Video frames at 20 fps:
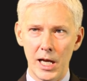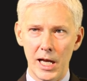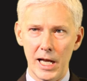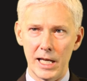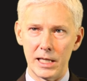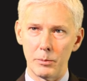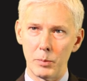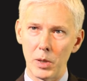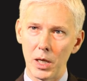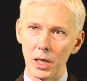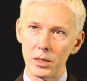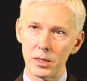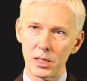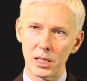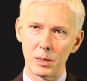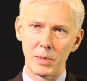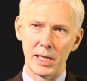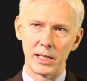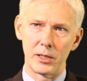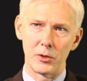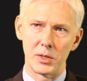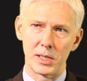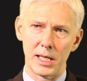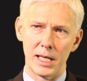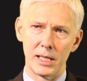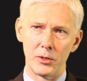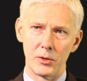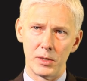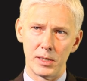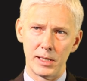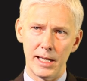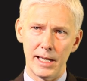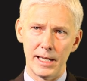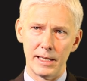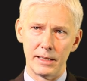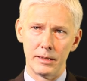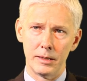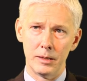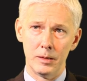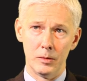And the policymakers
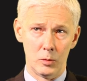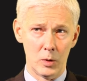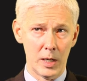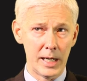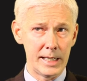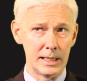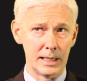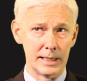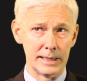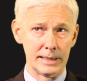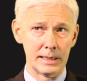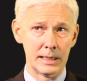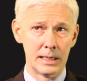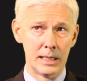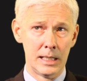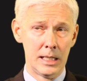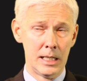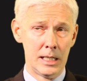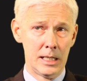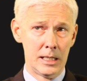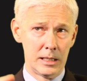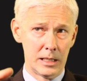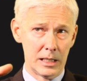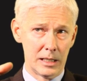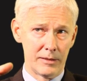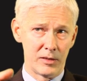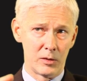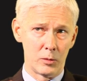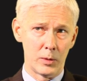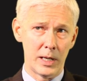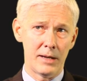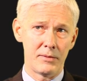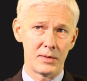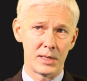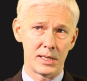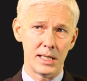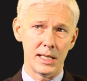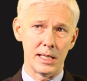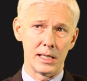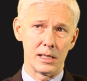understand rightly that if the raft
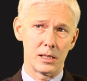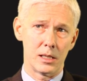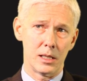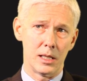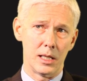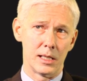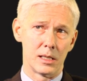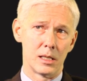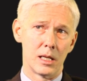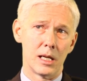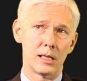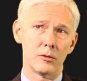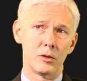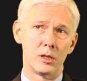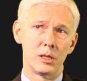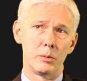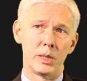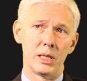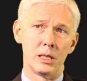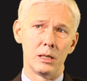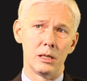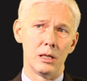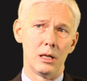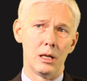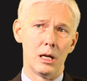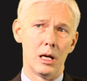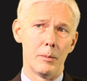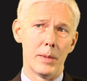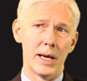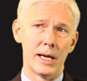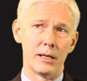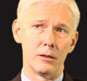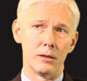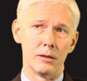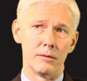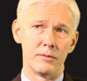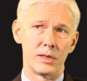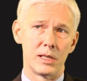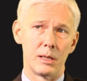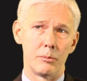sinks, it's not going to be a matter
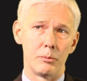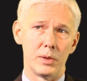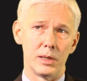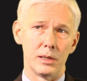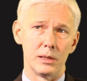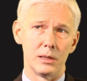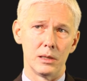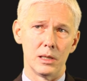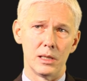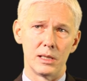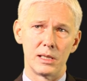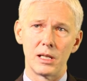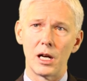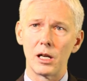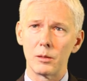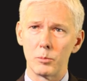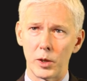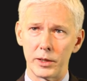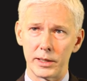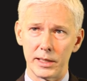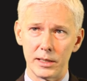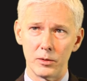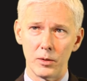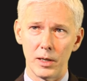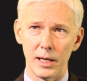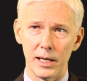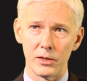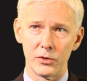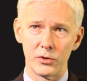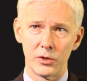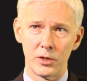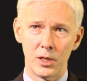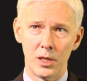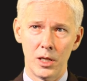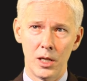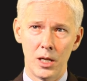of simply a stock market crash.